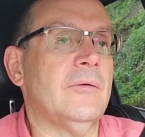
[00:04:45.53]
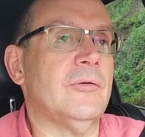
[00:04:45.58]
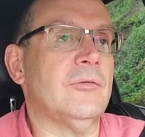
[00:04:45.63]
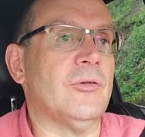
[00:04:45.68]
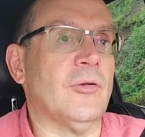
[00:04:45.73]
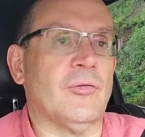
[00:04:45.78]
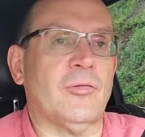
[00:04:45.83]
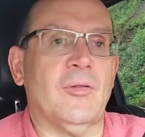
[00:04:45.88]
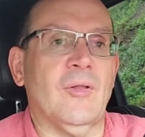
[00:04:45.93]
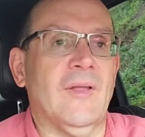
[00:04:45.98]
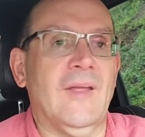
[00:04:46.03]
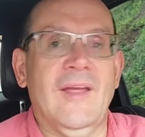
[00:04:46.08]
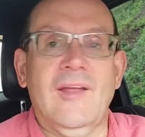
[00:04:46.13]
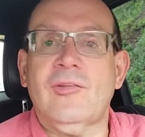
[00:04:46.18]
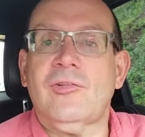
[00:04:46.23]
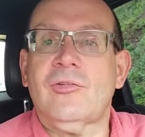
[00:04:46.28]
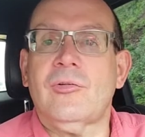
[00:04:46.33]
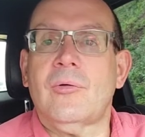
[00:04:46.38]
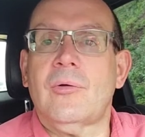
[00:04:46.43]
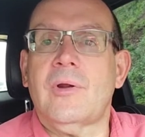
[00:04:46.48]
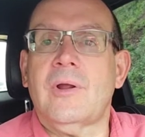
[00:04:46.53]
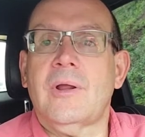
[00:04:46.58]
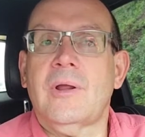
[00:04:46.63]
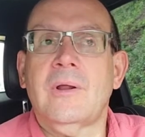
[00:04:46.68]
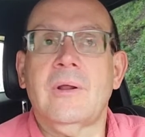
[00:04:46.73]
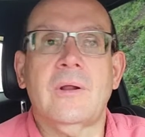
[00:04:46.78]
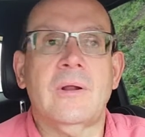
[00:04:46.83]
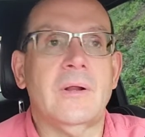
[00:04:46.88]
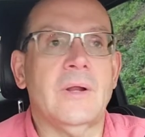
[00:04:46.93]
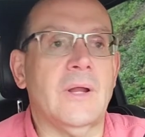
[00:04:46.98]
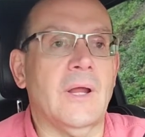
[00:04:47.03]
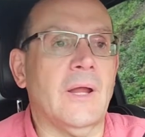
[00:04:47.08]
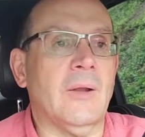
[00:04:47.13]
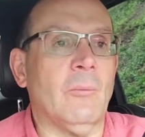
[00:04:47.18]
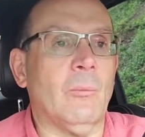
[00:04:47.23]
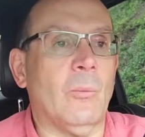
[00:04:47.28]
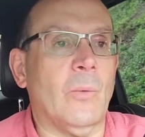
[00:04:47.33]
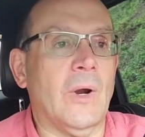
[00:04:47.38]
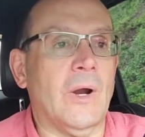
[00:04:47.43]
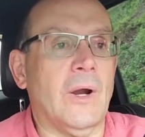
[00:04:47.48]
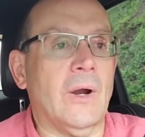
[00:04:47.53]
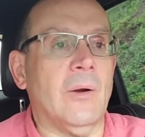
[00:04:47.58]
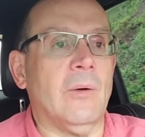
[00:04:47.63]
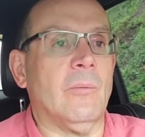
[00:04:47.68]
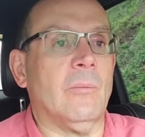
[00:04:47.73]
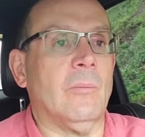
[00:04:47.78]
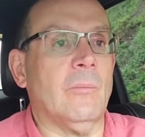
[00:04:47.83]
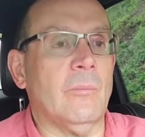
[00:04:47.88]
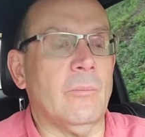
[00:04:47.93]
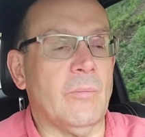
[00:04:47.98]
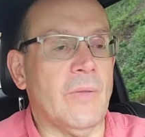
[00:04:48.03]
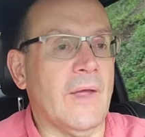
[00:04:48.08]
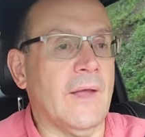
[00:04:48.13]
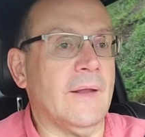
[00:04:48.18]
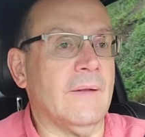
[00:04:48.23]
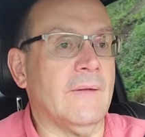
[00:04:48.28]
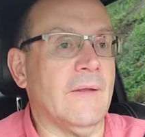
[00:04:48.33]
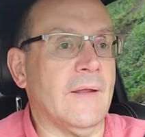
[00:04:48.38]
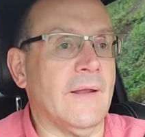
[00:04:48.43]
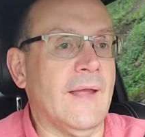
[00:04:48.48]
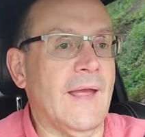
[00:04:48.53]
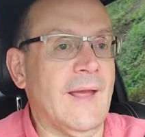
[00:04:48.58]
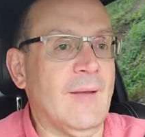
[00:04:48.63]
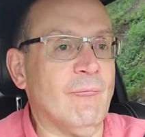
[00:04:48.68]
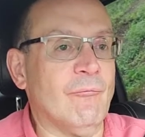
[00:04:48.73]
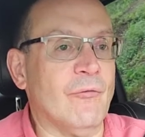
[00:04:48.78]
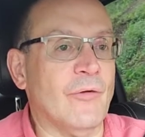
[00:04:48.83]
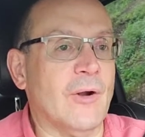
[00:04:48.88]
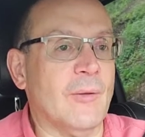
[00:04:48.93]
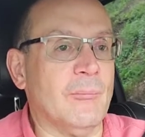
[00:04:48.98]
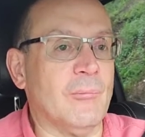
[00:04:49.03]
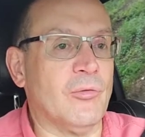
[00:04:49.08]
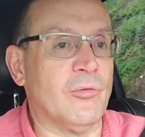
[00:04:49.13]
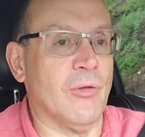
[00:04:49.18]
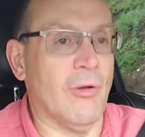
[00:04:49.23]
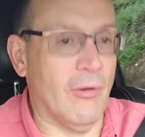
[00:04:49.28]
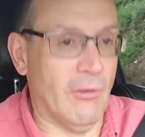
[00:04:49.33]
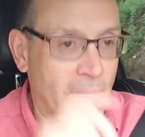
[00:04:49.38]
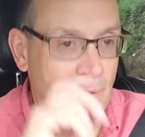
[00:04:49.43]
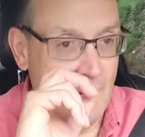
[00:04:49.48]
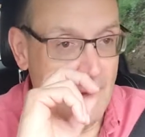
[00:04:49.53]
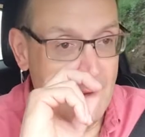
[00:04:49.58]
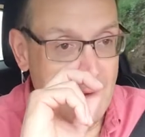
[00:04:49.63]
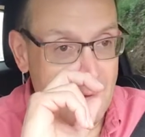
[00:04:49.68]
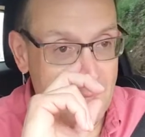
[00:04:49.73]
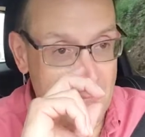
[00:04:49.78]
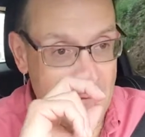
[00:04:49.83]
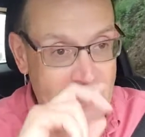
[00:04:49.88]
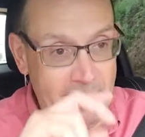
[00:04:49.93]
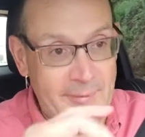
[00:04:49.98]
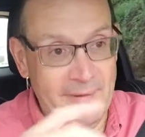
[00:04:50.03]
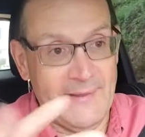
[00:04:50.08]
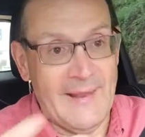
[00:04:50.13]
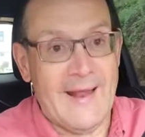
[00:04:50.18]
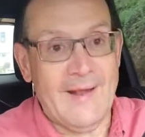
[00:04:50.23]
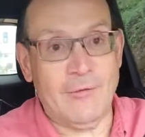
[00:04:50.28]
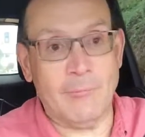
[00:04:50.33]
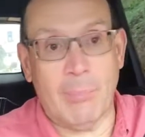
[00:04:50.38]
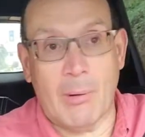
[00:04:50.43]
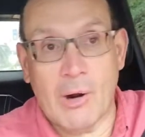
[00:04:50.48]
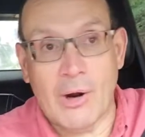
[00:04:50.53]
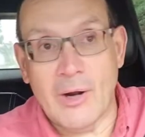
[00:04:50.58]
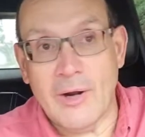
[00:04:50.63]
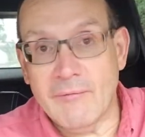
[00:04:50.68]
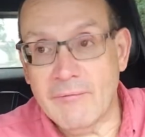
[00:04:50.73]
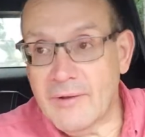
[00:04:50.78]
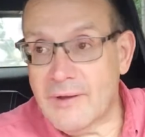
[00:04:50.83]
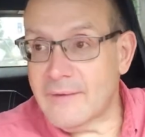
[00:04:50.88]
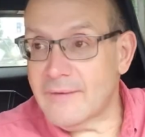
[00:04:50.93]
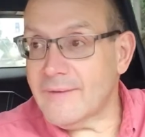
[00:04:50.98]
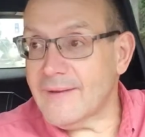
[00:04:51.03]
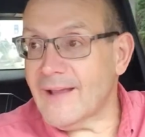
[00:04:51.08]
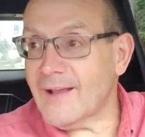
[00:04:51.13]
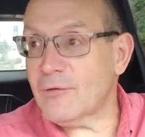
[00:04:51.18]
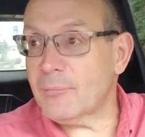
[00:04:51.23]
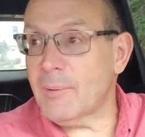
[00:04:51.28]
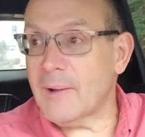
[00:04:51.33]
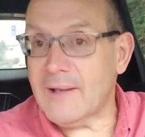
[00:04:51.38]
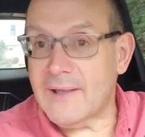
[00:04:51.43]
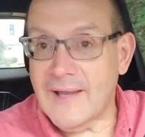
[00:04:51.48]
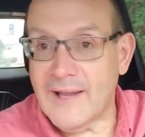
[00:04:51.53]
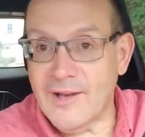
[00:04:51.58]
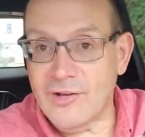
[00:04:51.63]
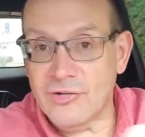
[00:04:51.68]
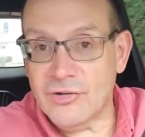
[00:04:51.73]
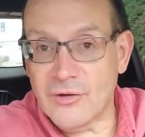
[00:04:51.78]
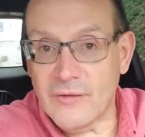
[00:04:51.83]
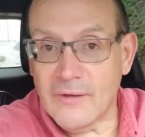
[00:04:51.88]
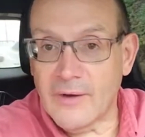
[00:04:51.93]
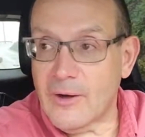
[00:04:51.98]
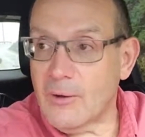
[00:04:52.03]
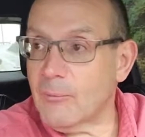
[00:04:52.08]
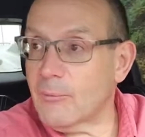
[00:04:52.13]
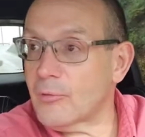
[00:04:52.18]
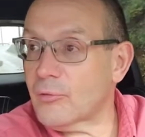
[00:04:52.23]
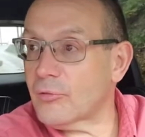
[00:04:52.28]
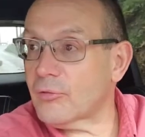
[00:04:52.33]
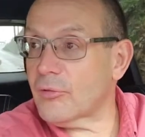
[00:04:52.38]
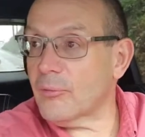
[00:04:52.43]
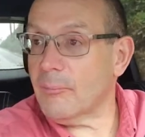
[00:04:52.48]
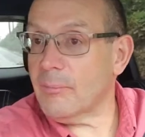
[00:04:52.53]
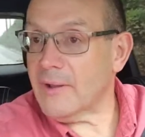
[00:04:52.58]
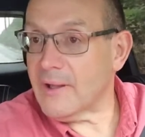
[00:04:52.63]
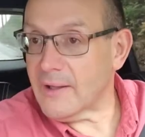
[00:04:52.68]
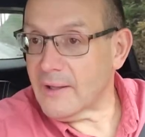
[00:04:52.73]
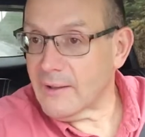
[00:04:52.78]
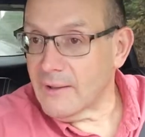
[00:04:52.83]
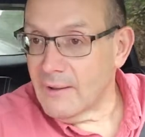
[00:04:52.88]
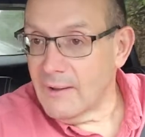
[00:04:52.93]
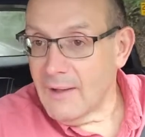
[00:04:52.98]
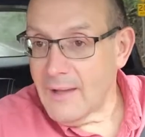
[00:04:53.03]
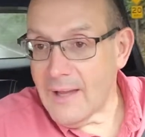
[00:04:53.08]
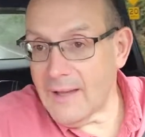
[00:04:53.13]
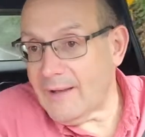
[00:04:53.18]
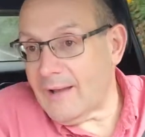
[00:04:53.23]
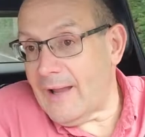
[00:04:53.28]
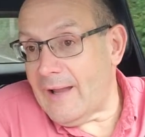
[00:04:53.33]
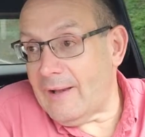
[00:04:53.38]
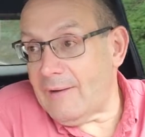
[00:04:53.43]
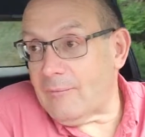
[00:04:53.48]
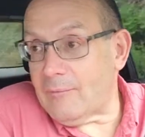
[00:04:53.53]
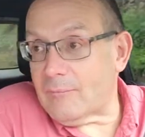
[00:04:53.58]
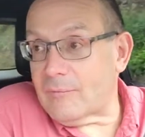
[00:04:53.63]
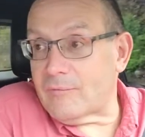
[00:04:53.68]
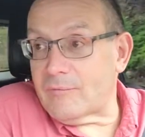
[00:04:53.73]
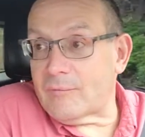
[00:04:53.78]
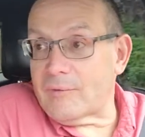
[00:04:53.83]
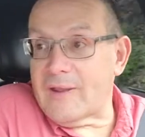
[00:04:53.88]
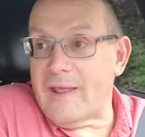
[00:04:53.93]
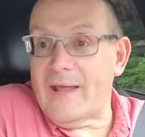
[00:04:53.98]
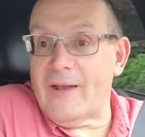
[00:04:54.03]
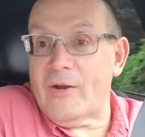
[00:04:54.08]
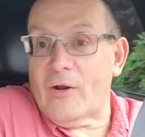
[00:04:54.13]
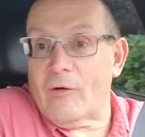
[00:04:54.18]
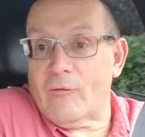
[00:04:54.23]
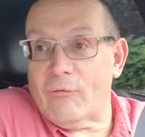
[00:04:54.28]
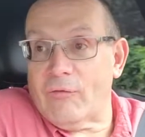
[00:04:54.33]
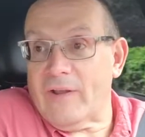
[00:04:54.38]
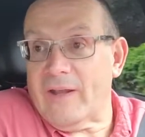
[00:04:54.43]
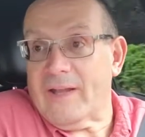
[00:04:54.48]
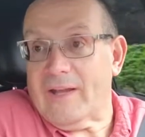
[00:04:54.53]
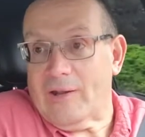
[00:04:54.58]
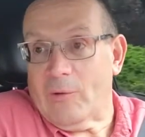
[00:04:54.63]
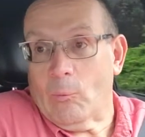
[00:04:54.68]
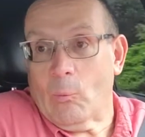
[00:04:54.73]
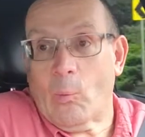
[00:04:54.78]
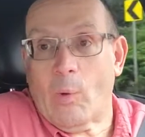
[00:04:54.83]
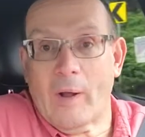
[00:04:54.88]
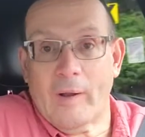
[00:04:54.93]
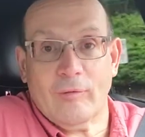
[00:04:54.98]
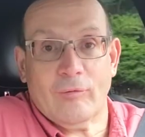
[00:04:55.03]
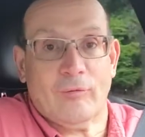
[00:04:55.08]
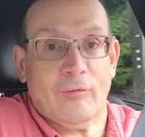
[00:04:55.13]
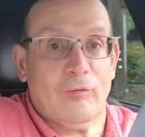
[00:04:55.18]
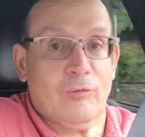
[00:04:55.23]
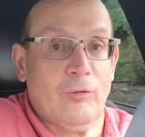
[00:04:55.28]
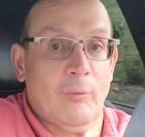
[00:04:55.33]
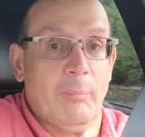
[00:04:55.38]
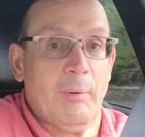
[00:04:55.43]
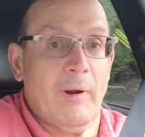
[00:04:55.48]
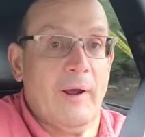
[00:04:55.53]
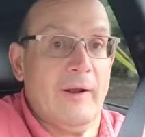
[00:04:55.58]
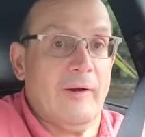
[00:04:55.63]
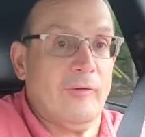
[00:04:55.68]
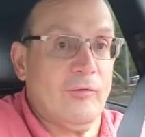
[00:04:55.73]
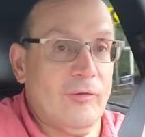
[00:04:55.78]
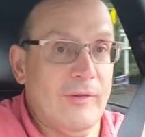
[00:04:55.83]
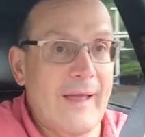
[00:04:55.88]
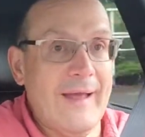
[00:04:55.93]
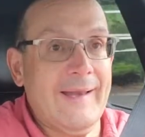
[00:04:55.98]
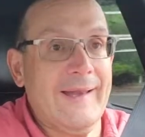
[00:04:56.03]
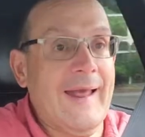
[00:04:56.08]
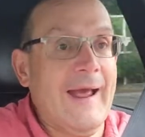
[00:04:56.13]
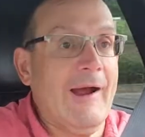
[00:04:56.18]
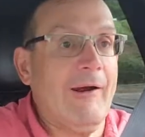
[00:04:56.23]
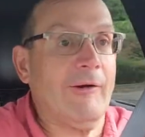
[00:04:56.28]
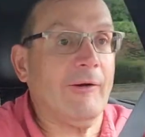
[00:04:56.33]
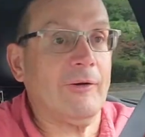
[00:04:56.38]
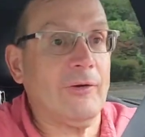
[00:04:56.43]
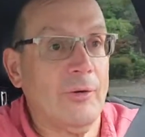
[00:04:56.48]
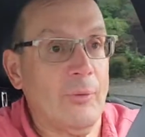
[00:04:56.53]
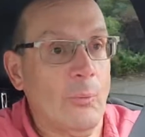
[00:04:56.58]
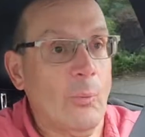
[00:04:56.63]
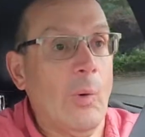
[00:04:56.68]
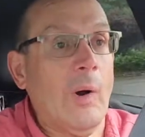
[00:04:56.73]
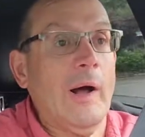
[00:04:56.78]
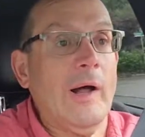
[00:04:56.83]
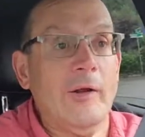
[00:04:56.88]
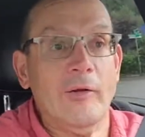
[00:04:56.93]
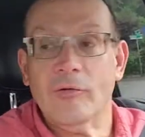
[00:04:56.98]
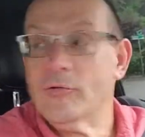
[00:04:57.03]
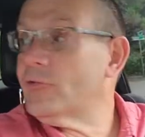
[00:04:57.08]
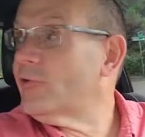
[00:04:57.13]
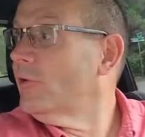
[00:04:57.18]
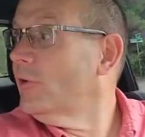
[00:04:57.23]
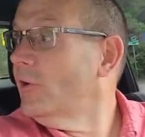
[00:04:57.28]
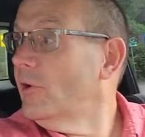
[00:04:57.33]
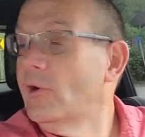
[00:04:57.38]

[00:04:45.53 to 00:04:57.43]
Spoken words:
just the history and where they came from. So maybe that's part of it. The expectation there was to be, and Gandolfini was The Sopranos. That character was,